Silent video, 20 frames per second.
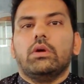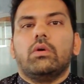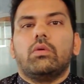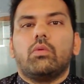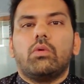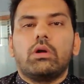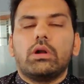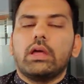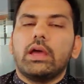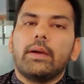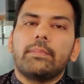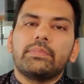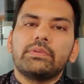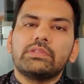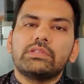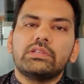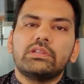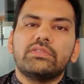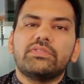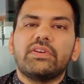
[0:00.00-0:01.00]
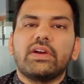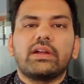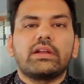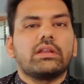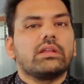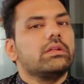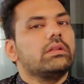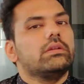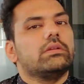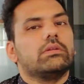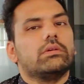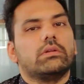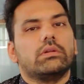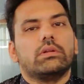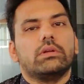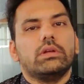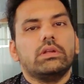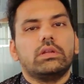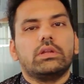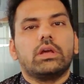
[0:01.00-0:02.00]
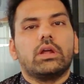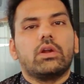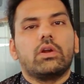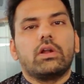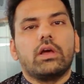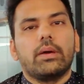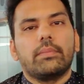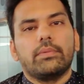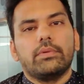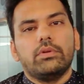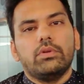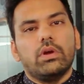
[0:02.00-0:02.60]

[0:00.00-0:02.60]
What happens in a factory? No, it cannot happen.